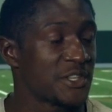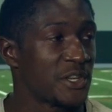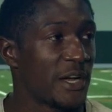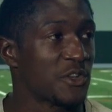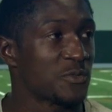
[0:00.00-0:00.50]
So
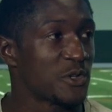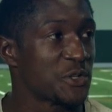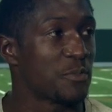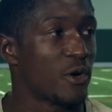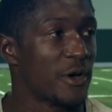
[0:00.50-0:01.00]
that was most
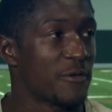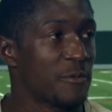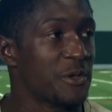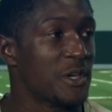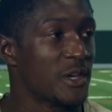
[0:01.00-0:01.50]
important for
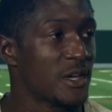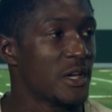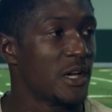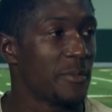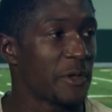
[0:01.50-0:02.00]
me,
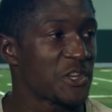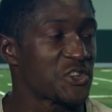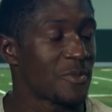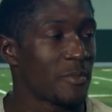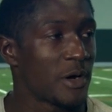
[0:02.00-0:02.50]
making
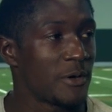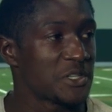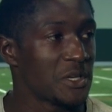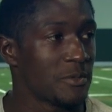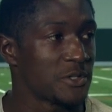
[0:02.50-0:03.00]
sure my mom was able